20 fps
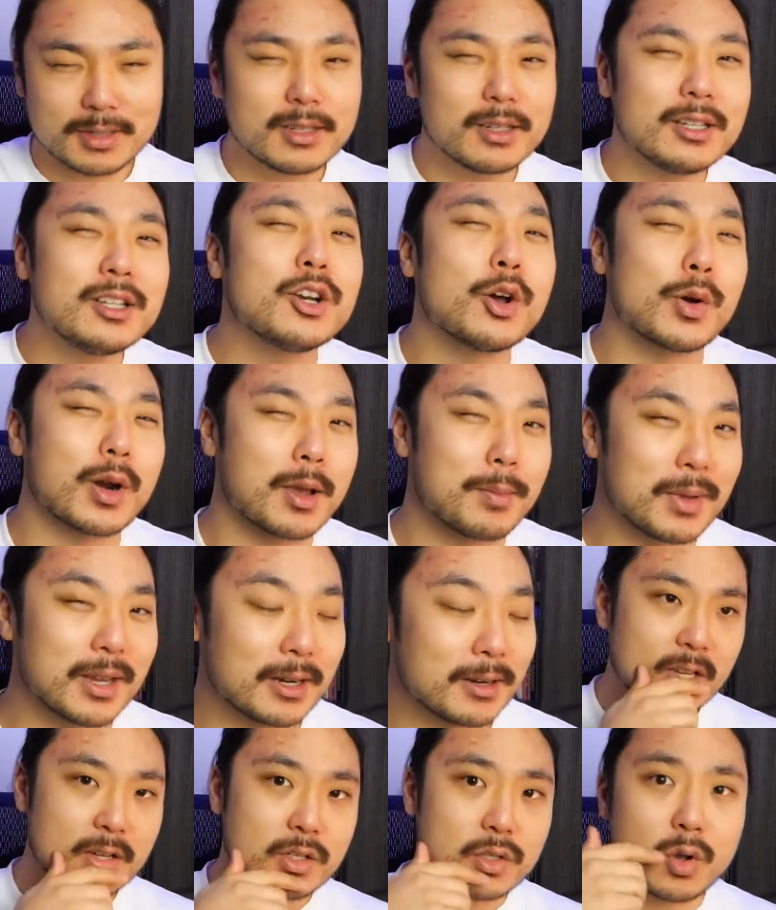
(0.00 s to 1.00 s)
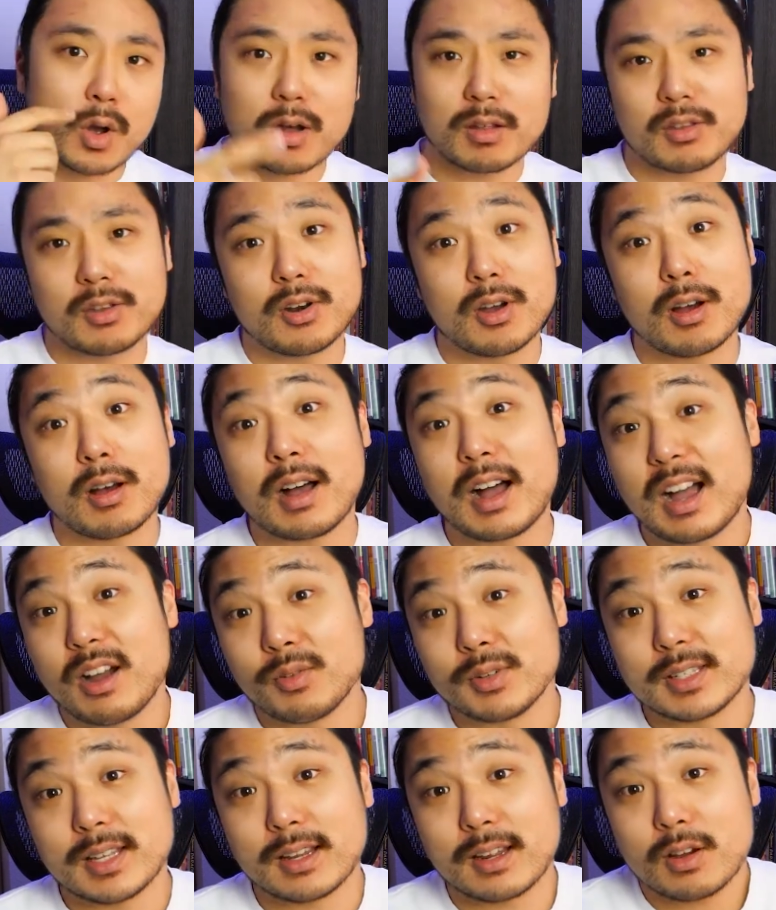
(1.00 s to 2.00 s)
You know what I mean. So all in all, I
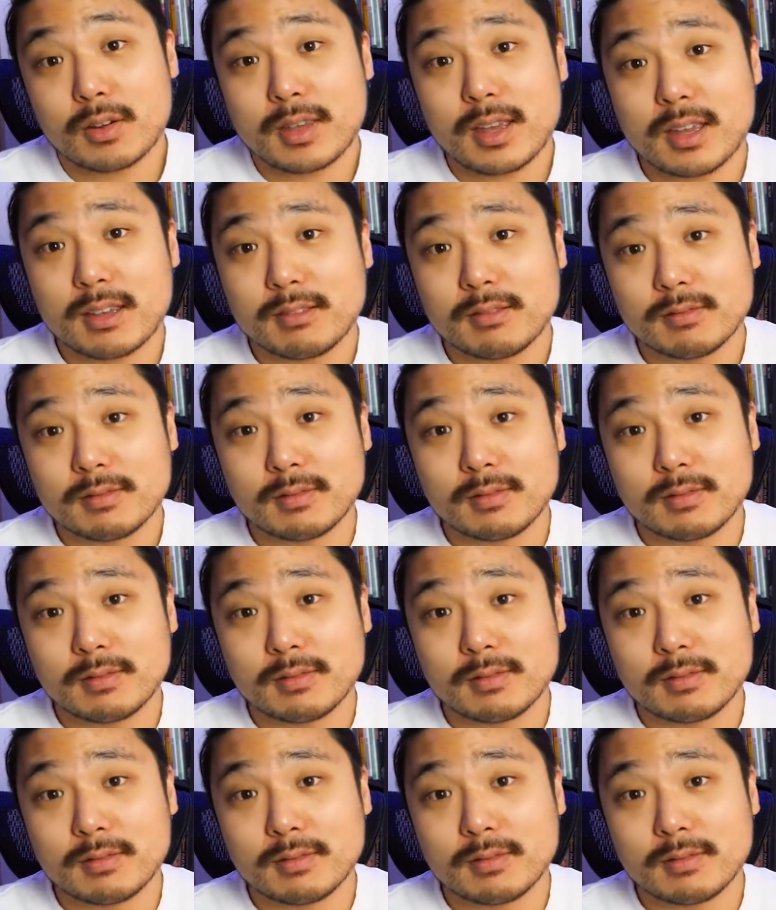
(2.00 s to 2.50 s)
was like, okay,